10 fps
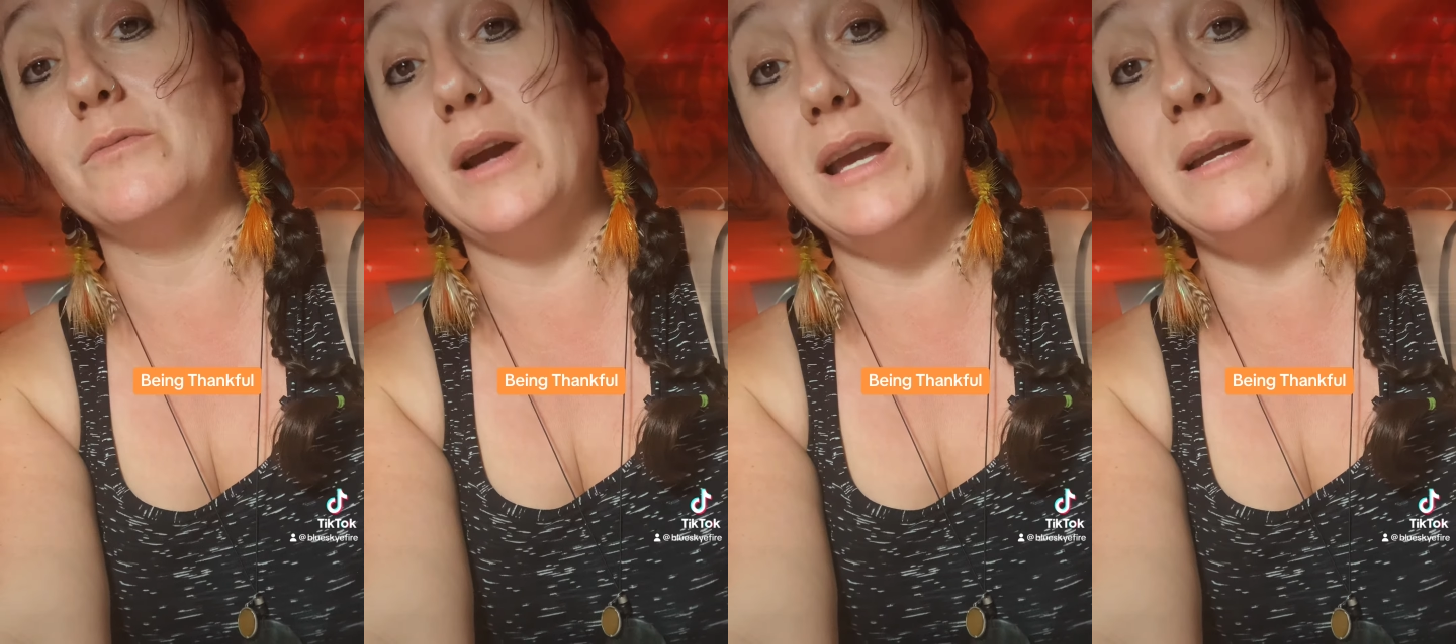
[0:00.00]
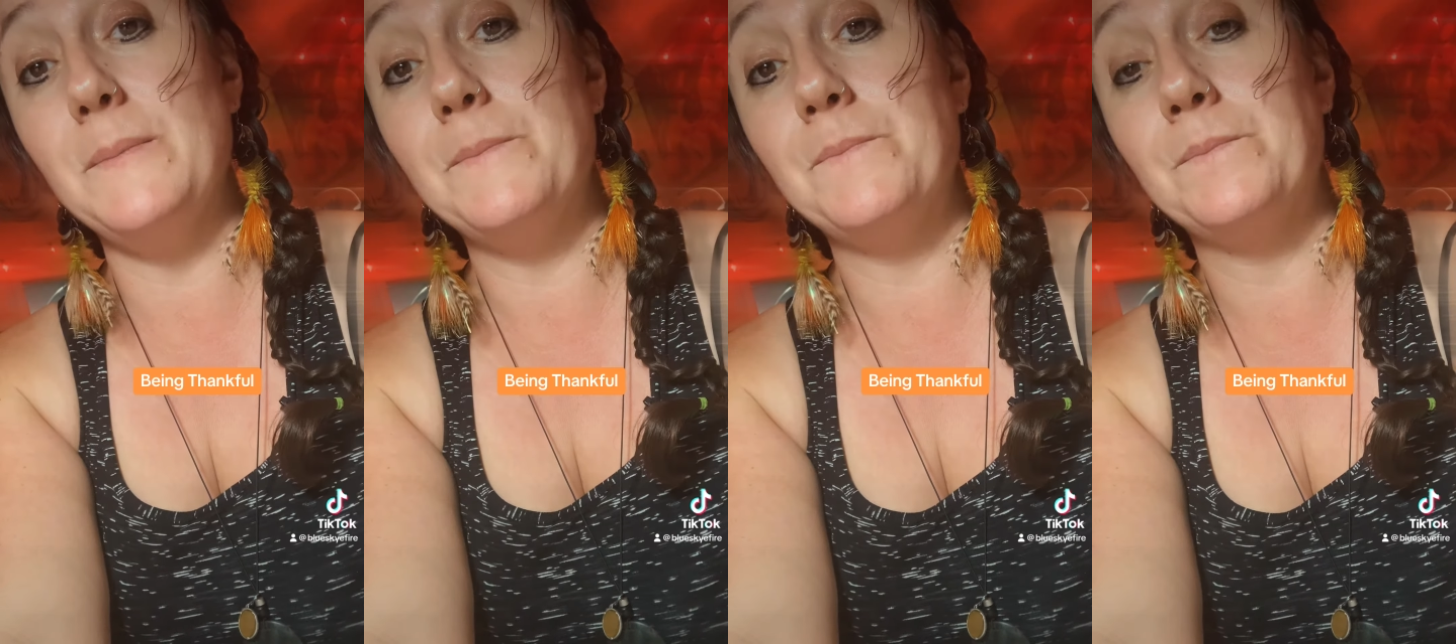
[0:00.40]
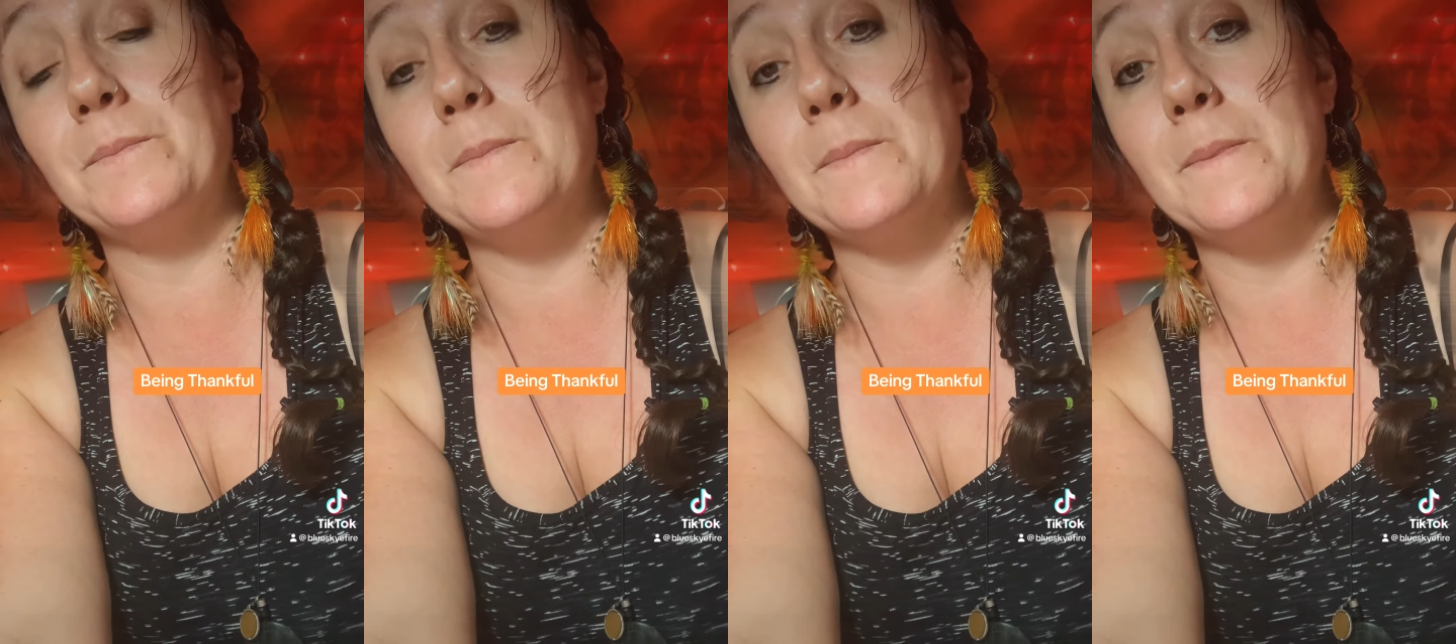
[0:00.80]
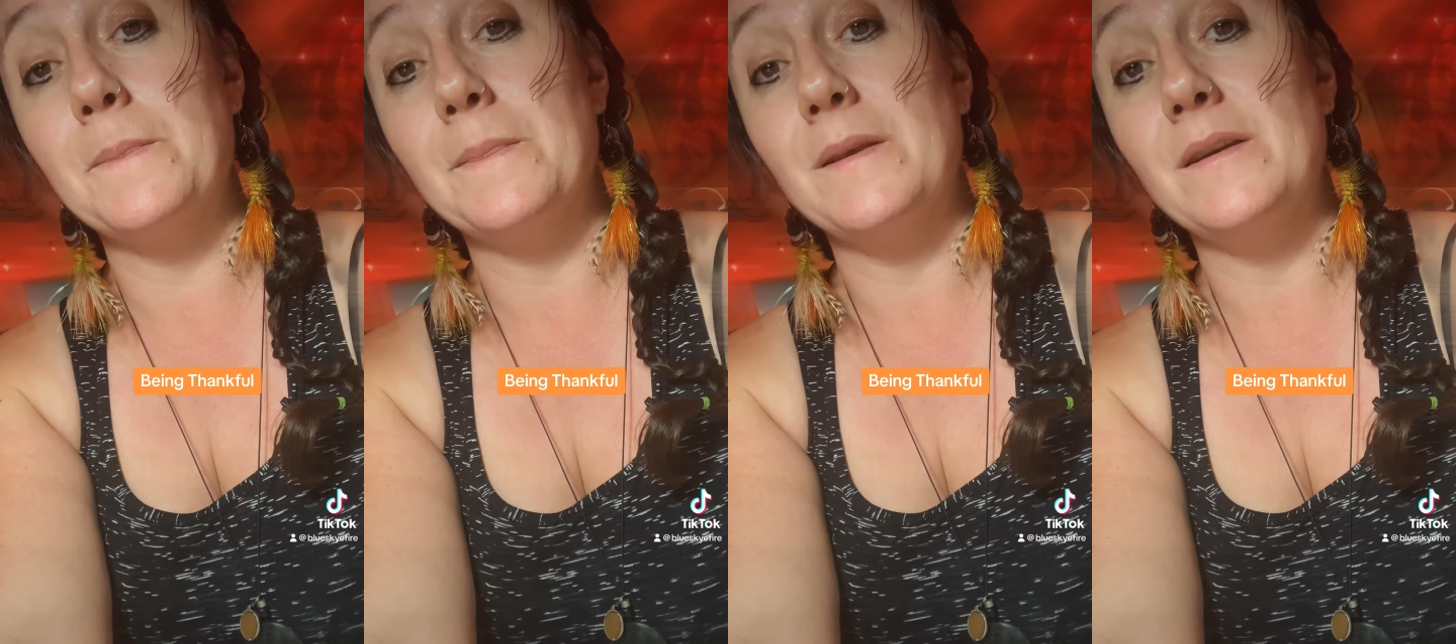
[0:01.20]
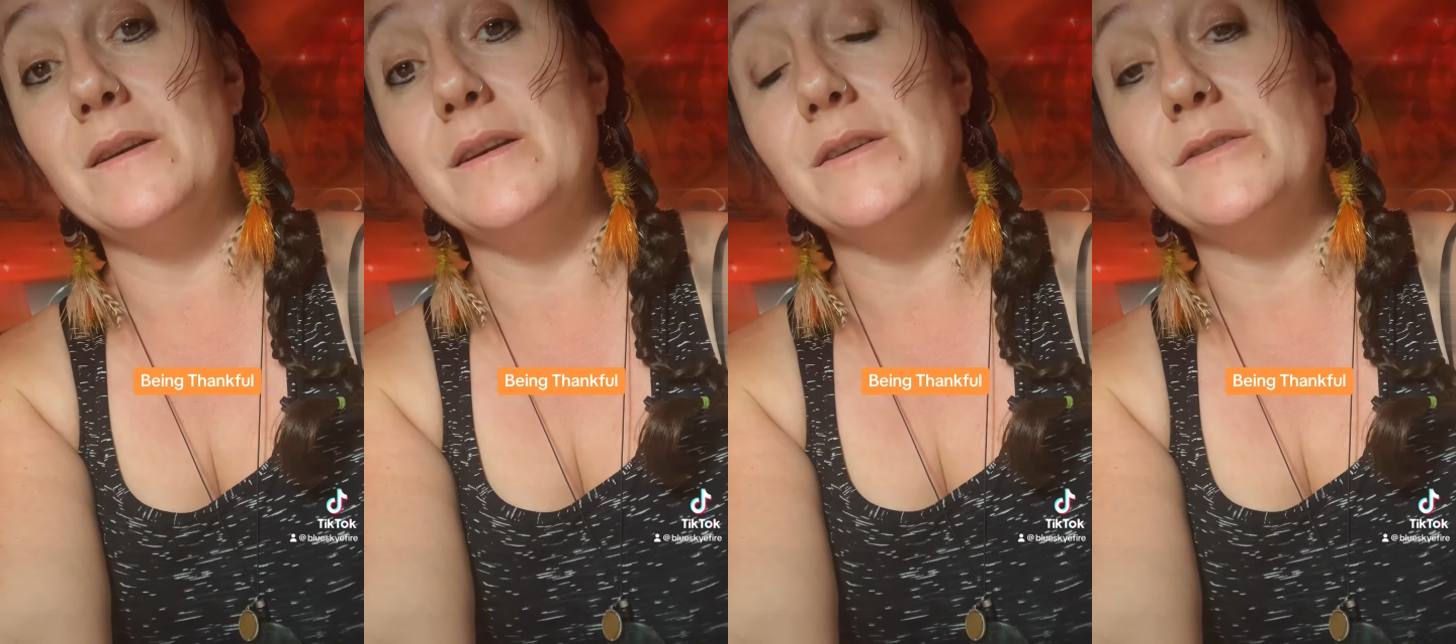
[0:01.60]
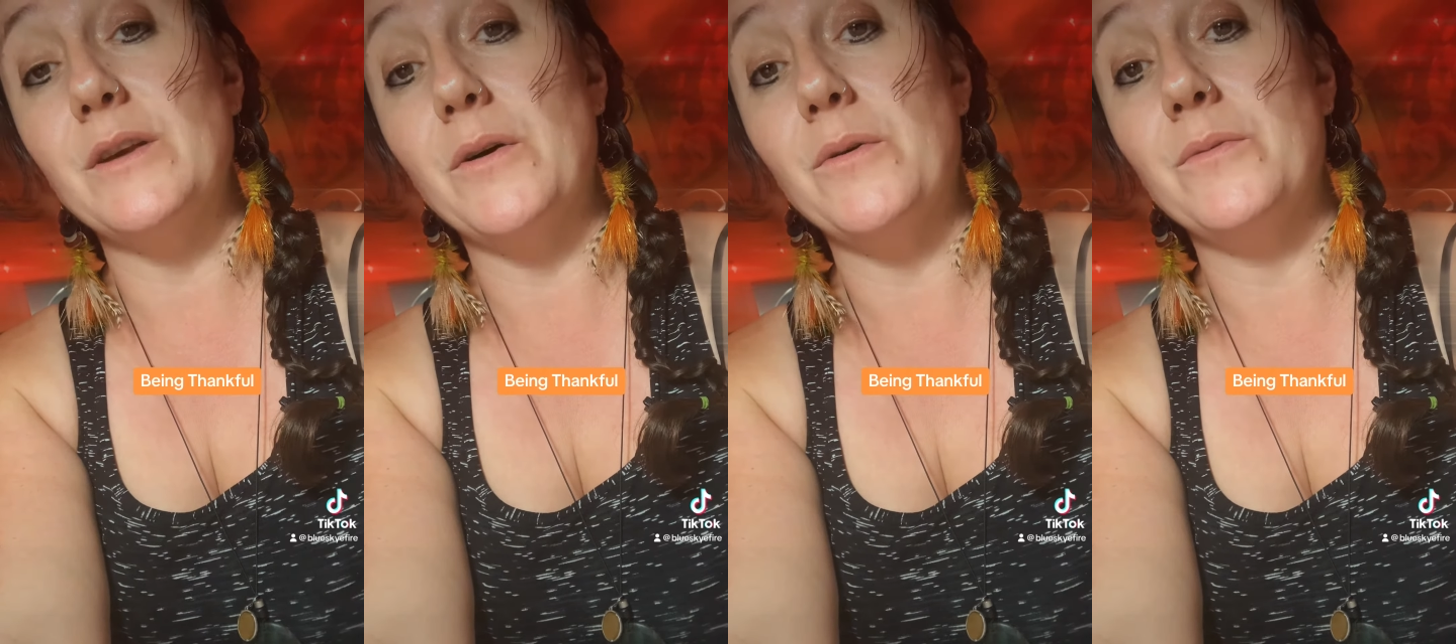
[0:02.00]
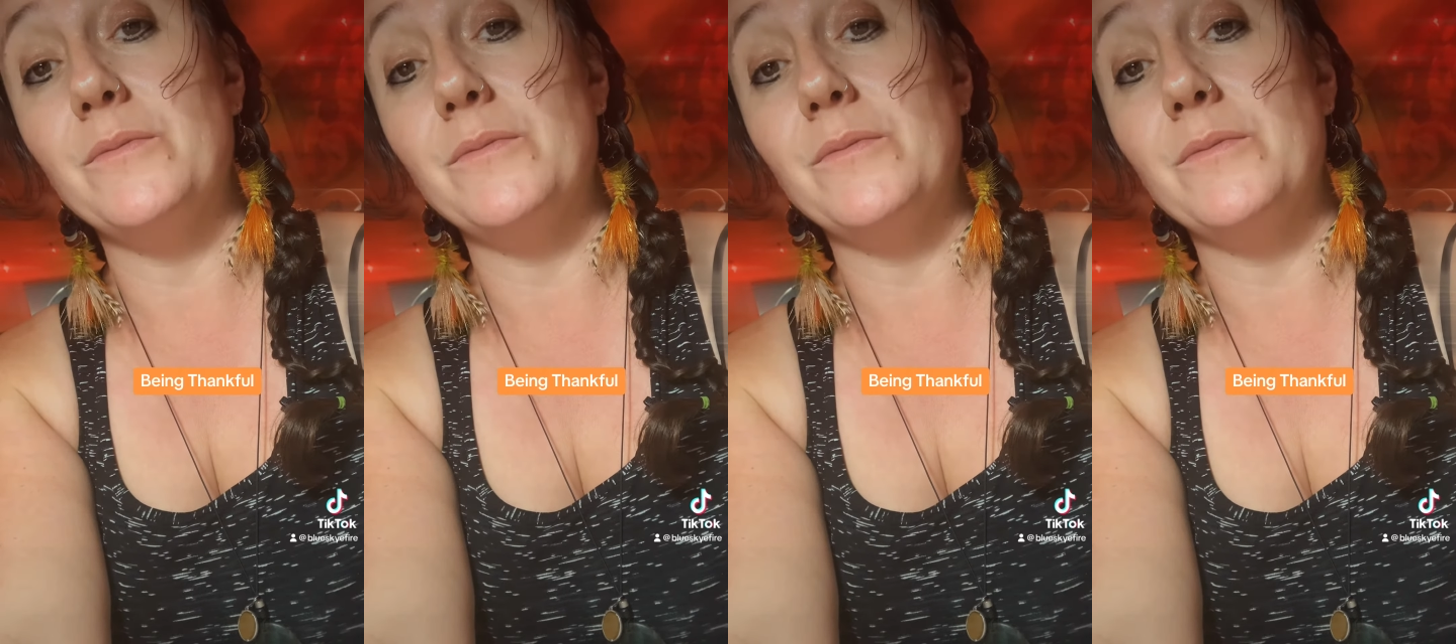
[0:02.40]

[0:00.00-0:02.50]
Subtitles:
right? So,